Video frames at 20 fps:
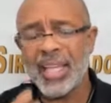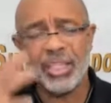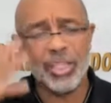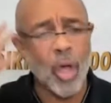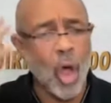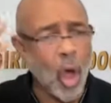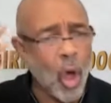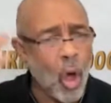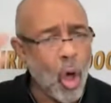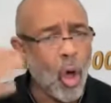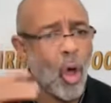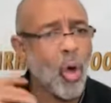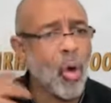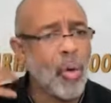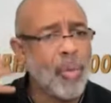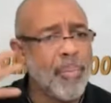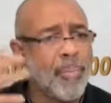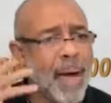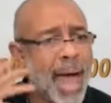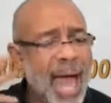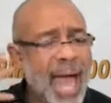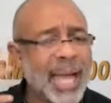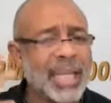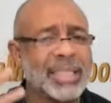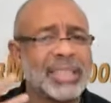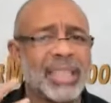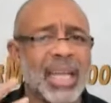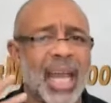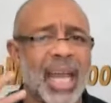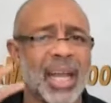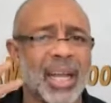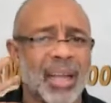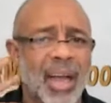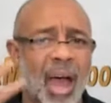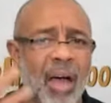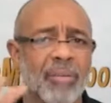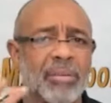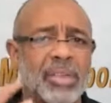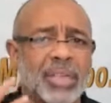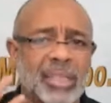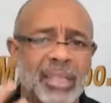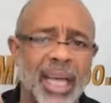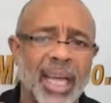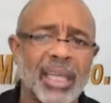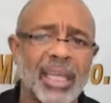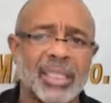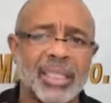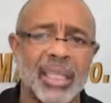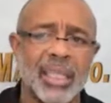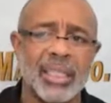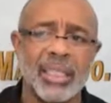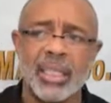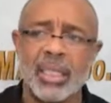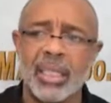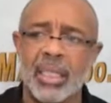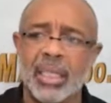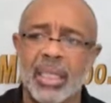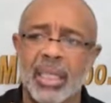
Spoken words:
whole mindset and conversation